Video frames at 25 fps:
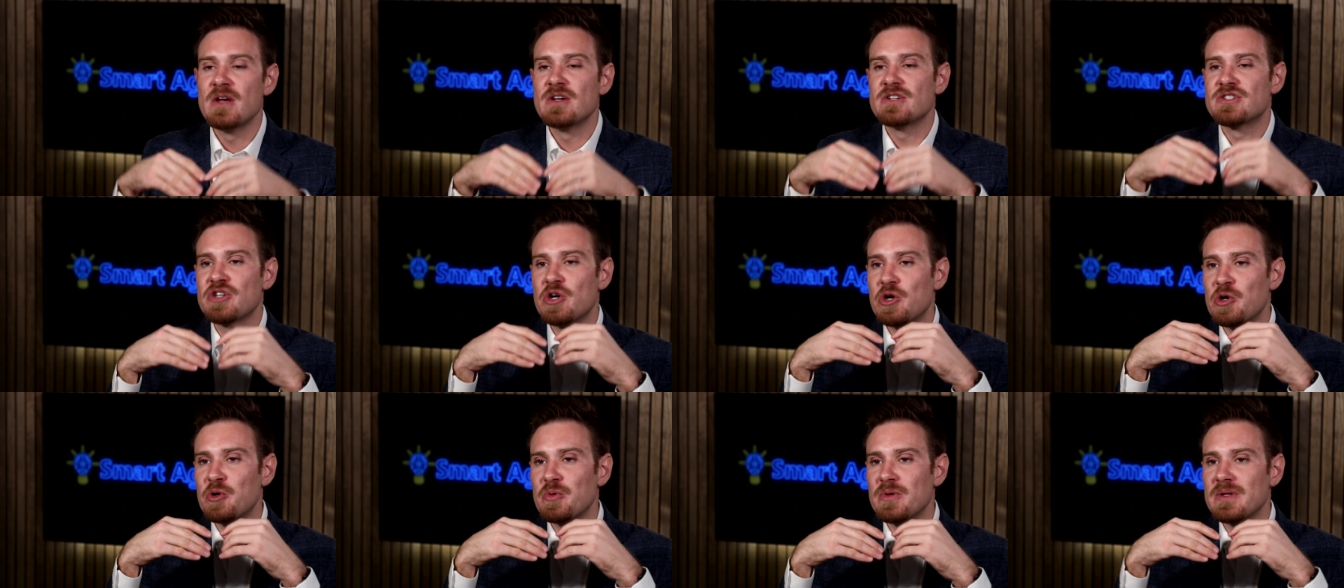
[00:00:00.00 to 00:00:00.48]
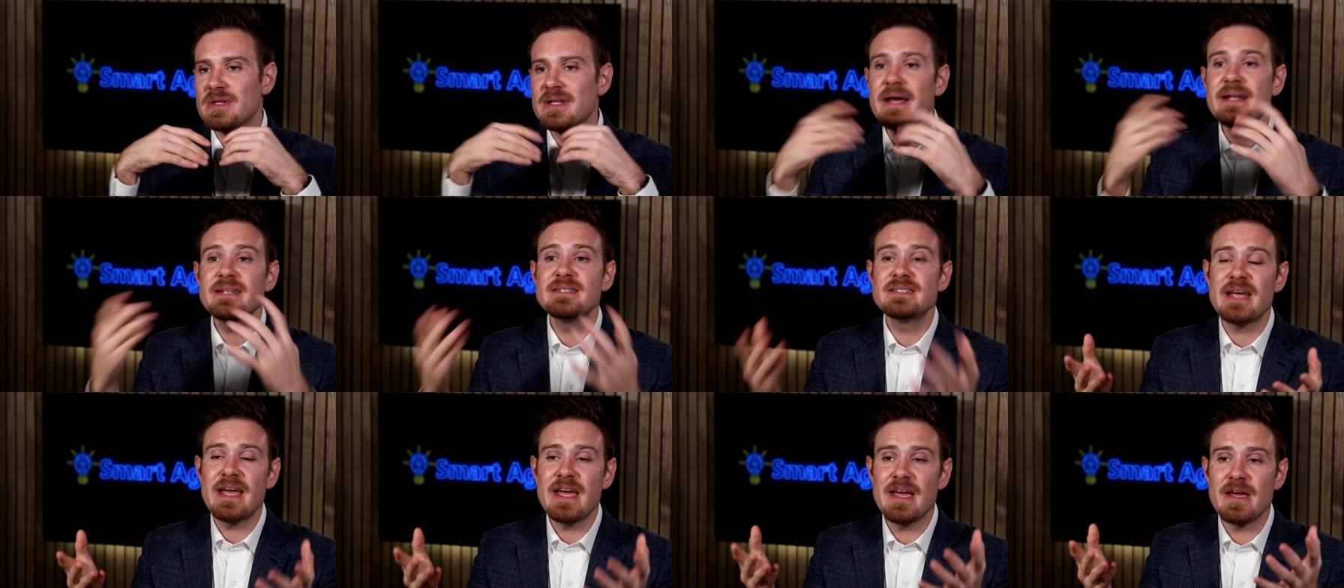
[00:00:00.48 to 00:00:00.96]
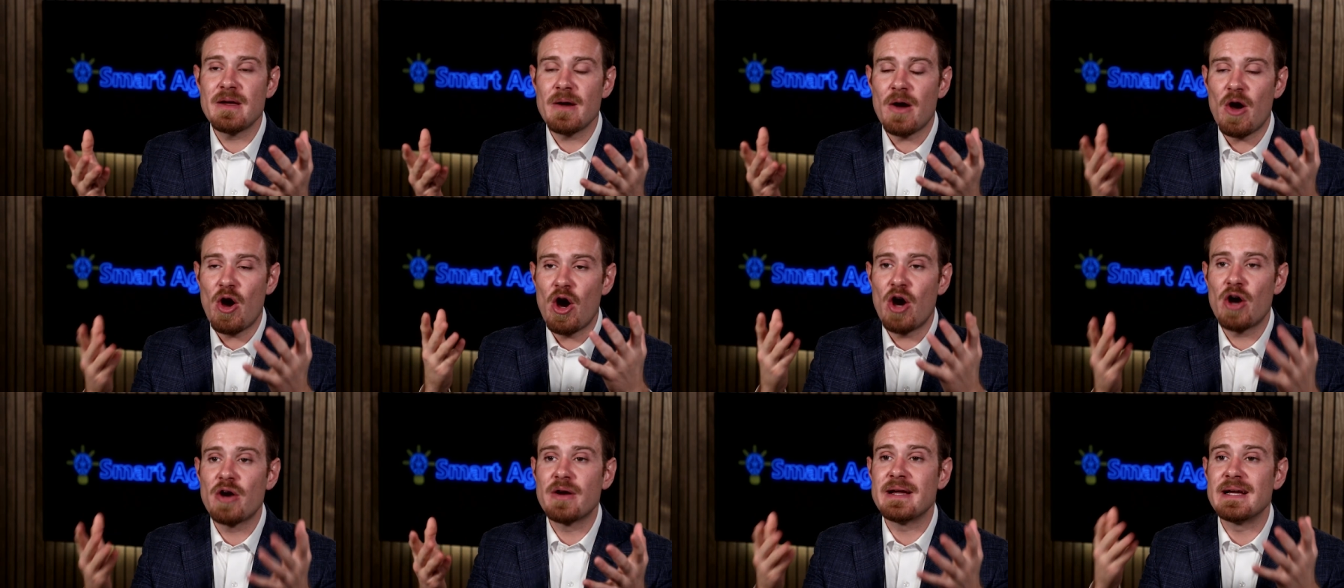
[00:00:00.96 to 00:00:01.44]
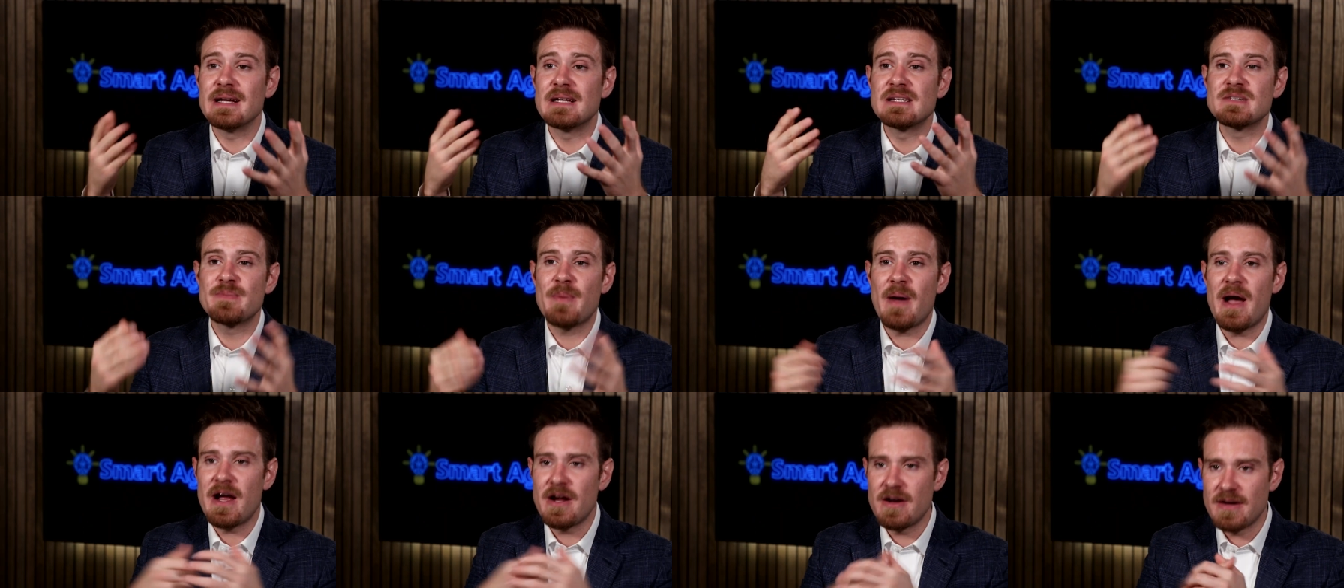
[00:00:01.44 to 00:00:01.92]
So let's take our
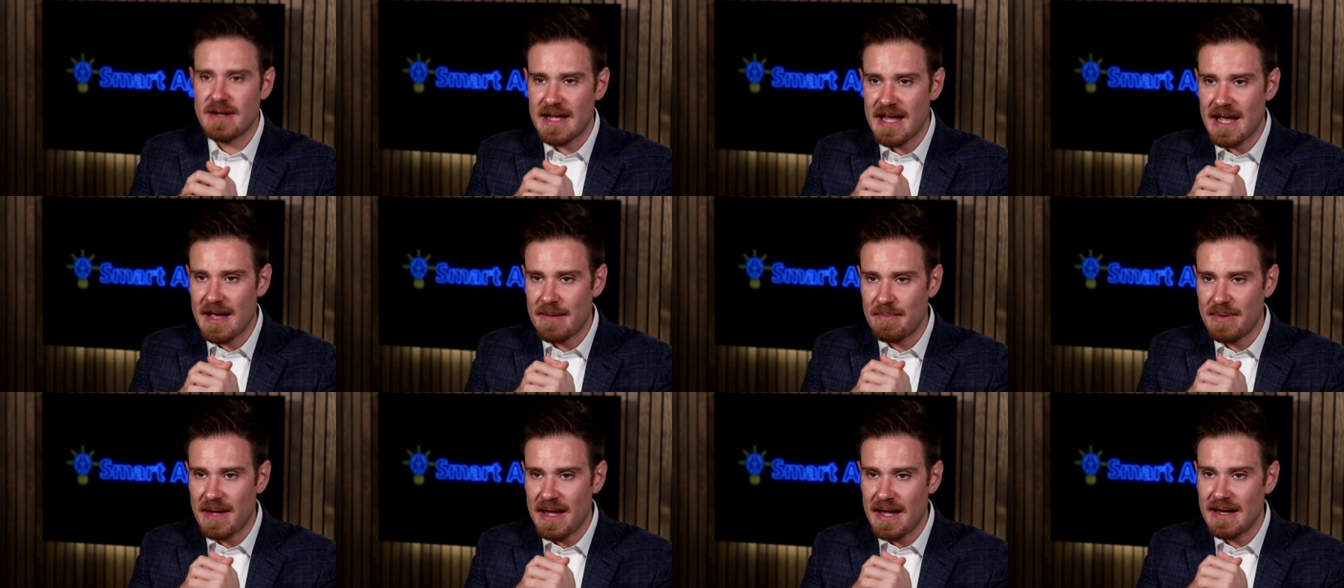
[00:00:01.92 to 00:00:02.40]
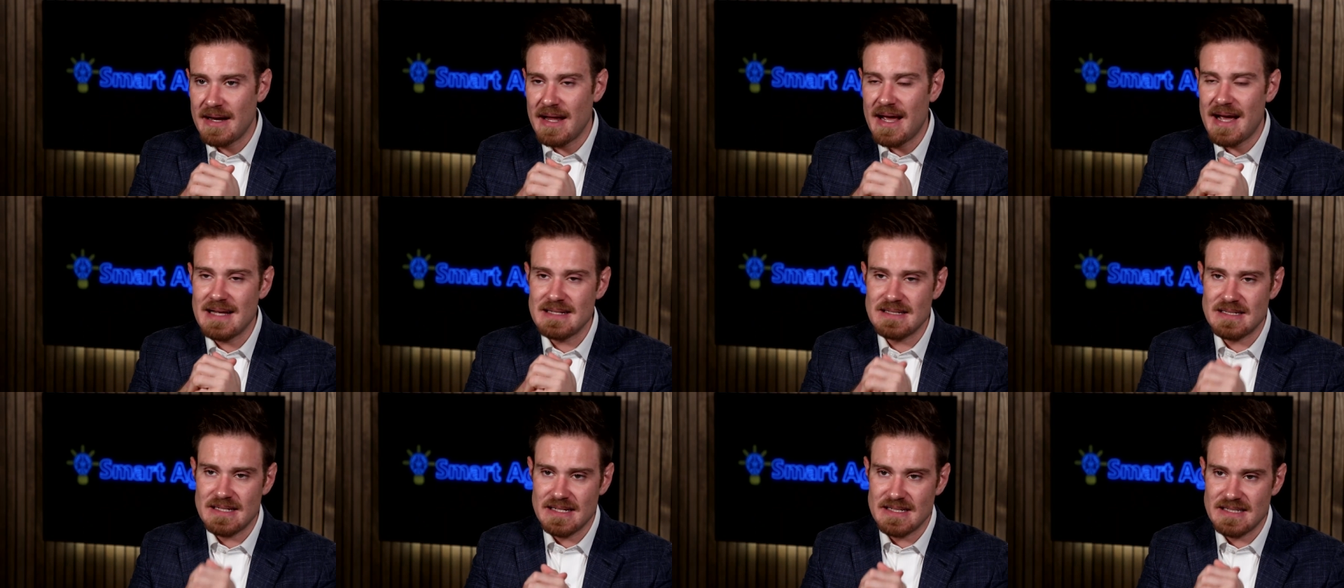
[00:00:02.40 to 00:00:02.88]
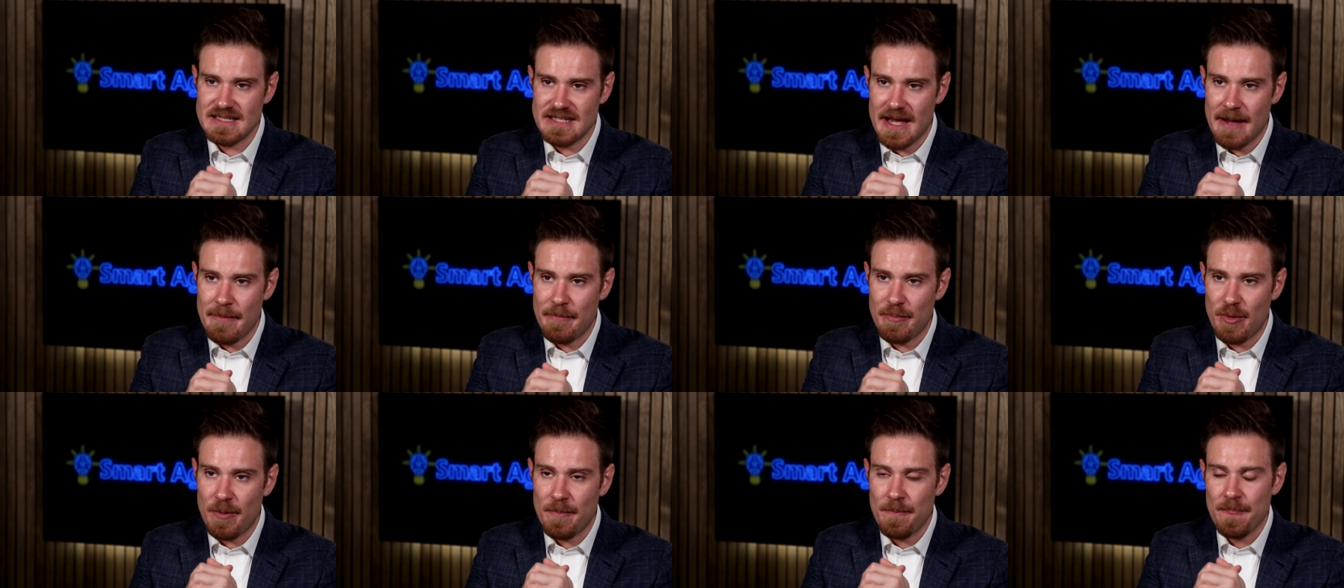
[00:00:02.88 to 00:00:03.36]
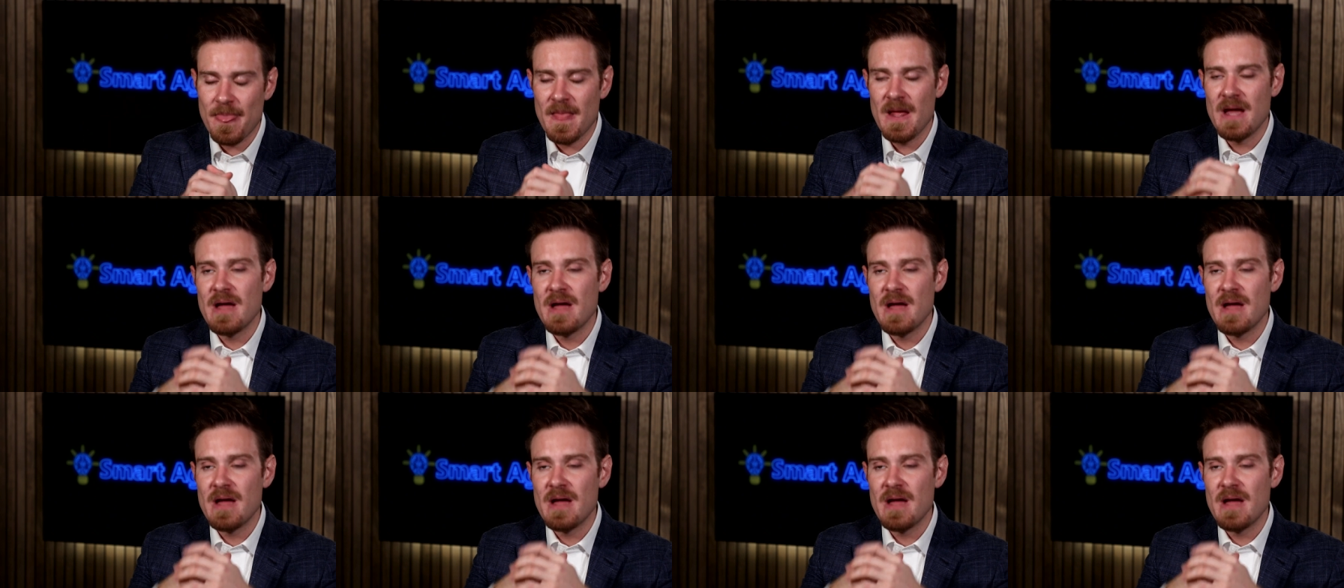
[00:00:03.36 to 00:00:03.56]
expired campaign as an example.